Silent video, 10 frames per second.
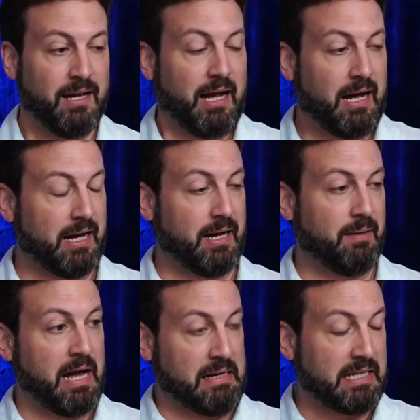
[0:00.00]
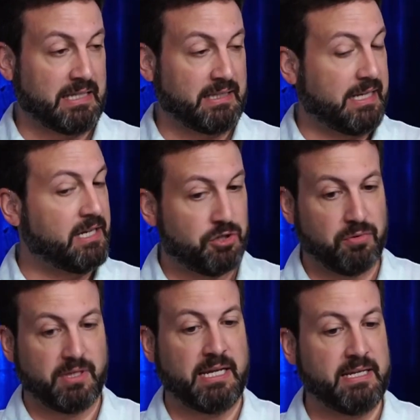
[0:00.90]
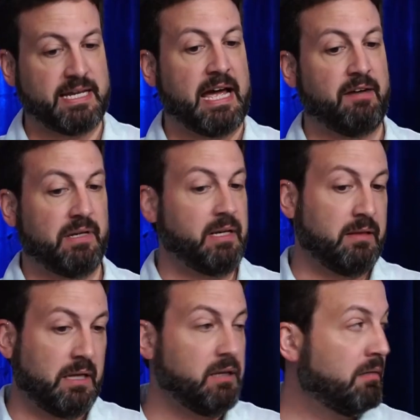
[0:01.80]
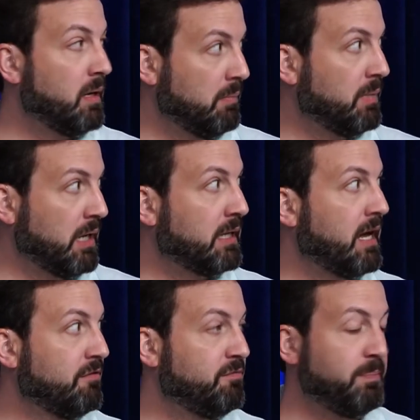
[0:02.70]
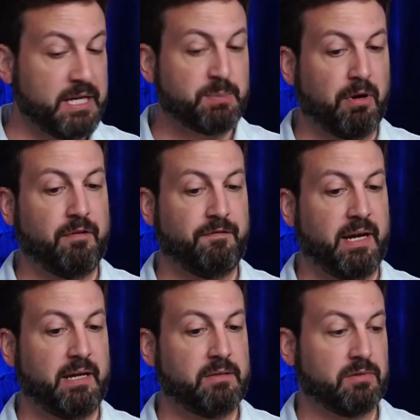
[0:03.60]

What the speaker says: I think the issue that he's having and that a lot of baseball fans